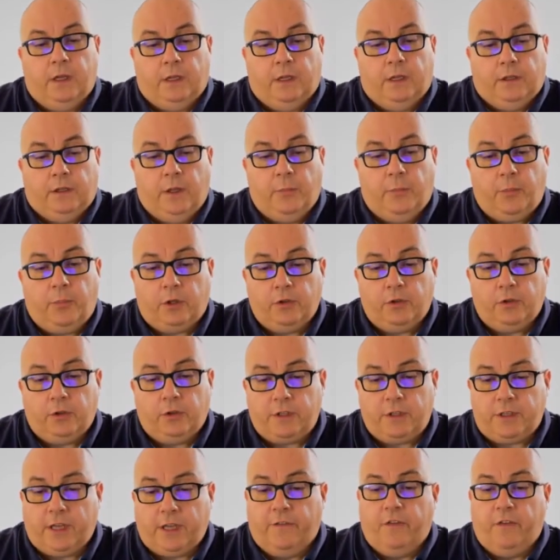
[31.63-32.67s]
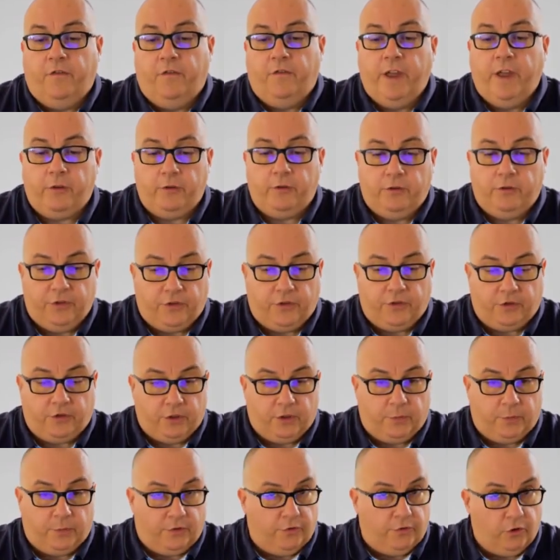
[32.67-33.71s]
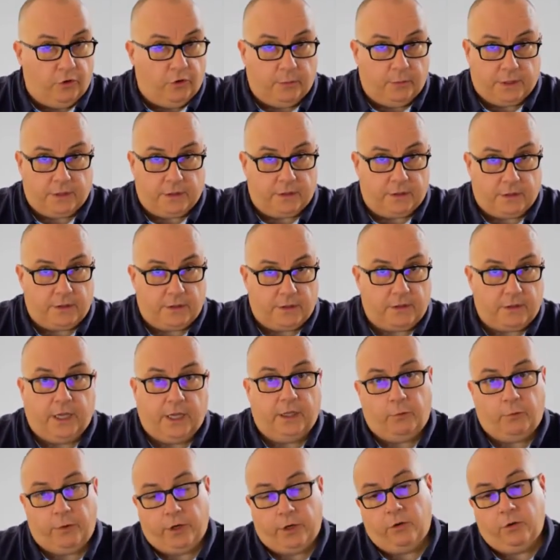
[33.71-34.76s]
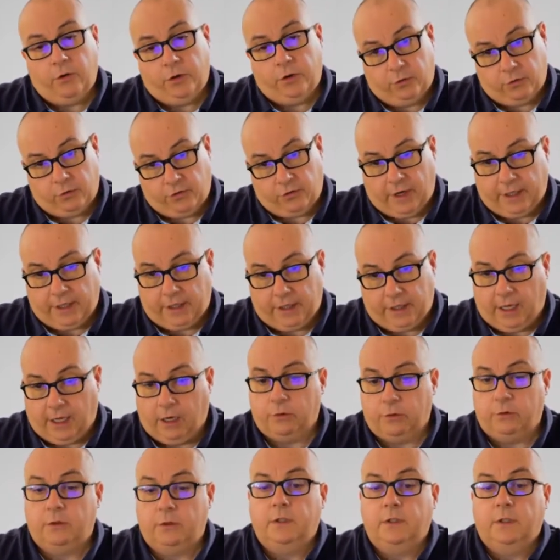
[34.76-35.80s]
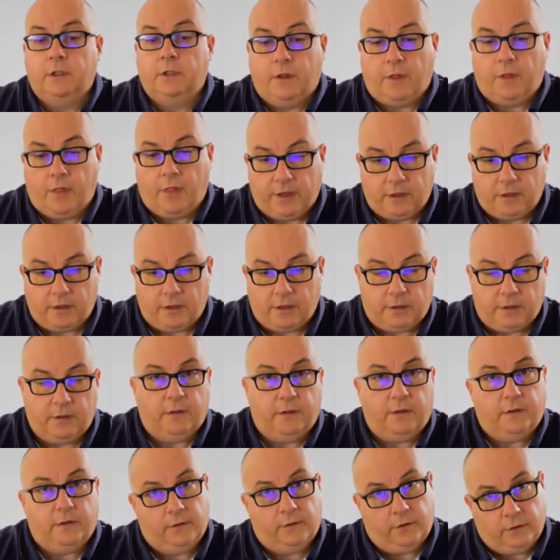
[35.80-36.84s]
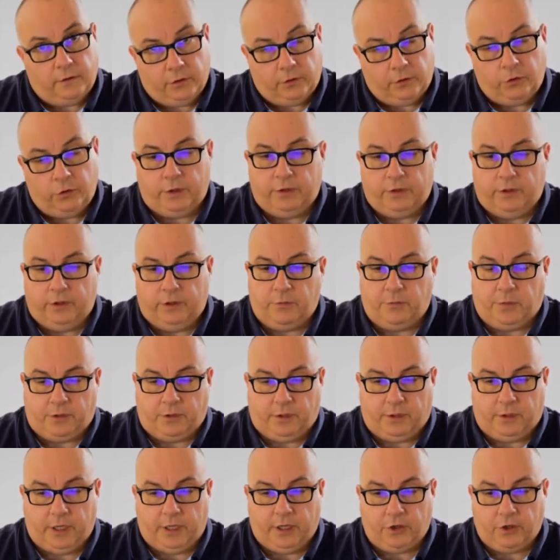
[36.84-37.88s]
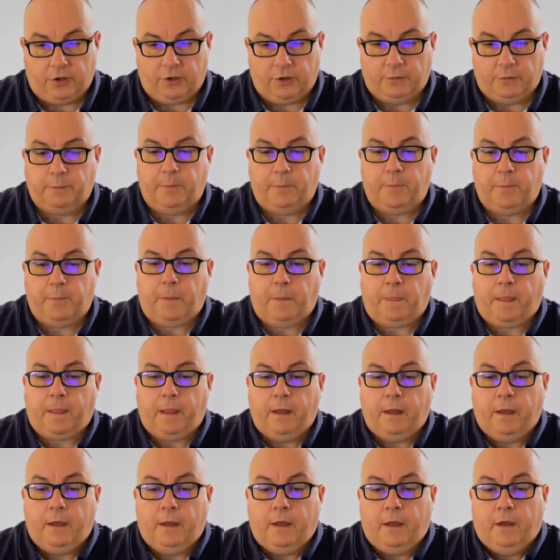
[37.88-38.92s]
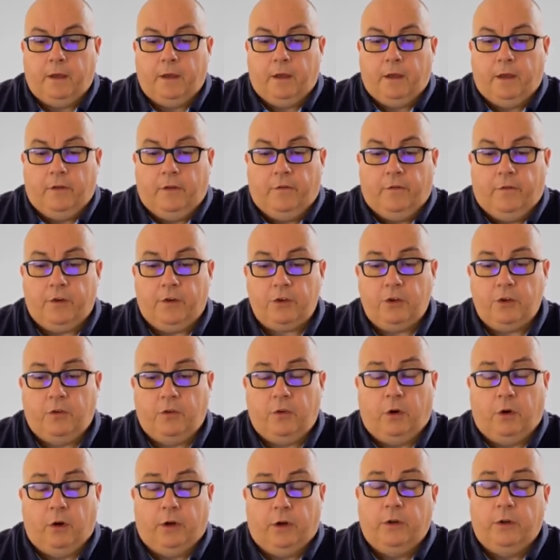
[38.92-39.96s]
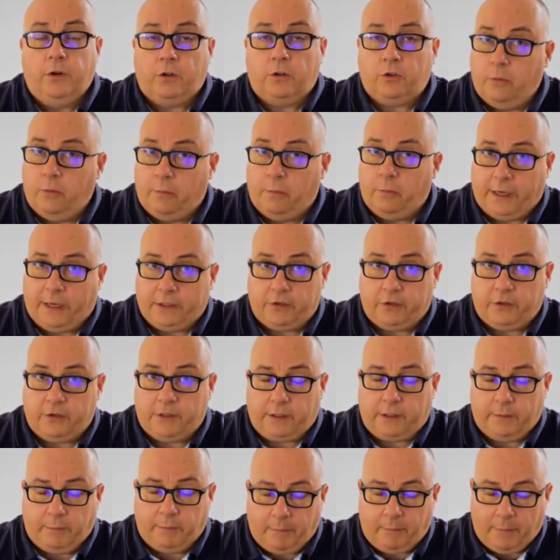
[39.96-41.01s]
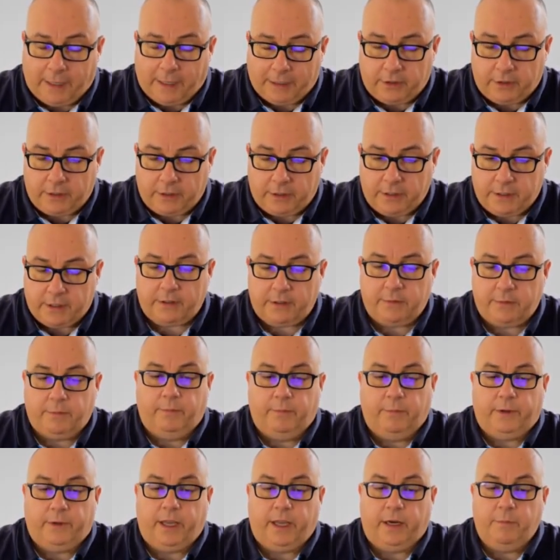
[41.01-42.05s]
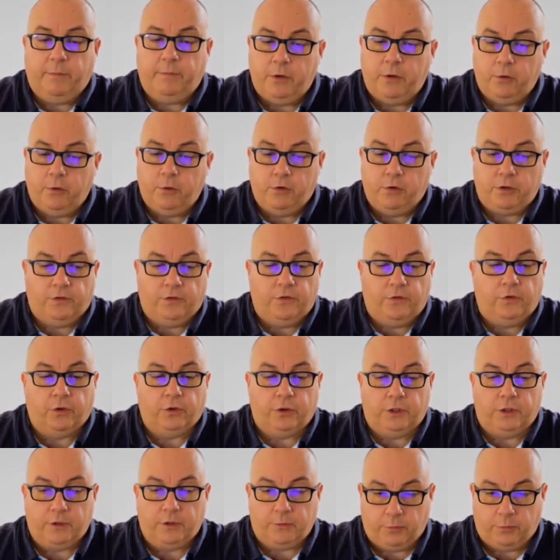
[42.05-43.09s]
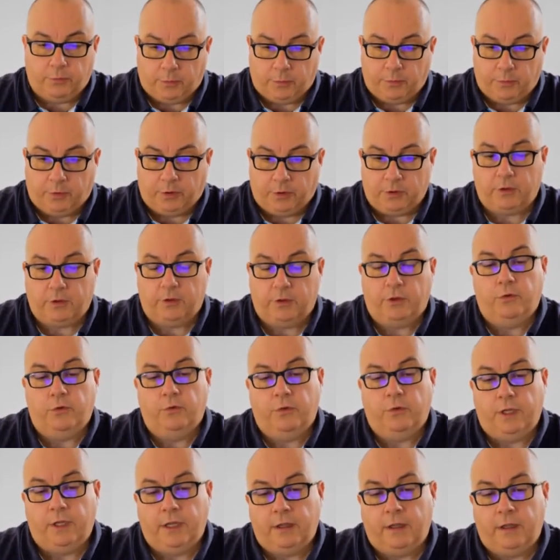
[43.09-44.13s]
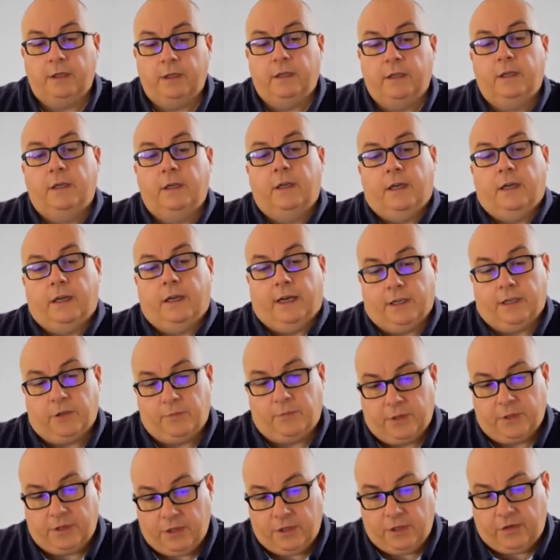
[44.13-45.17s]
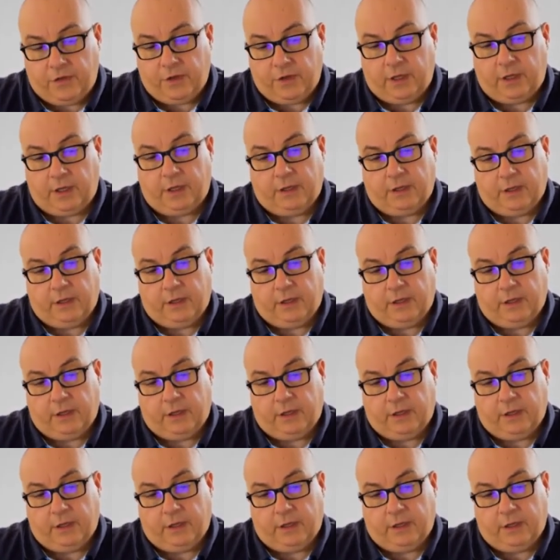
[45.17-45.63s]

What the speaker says: The products have very different performances, and we are going to find out this during this presentation. First of all, not all matrices can be used for this purpose. You need a specific